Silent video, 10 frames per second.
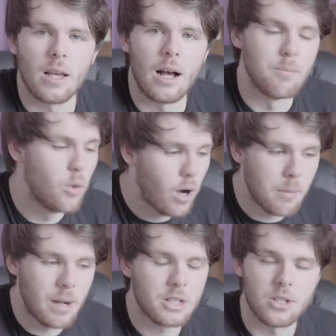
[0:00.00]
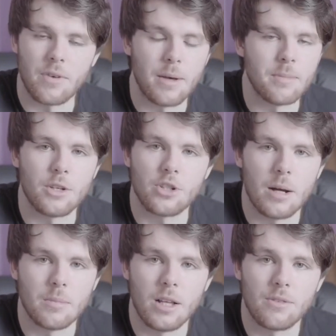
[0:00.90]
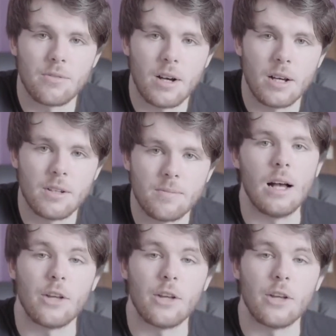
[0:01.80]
I'm not a massive M. Night Shyamalan fan.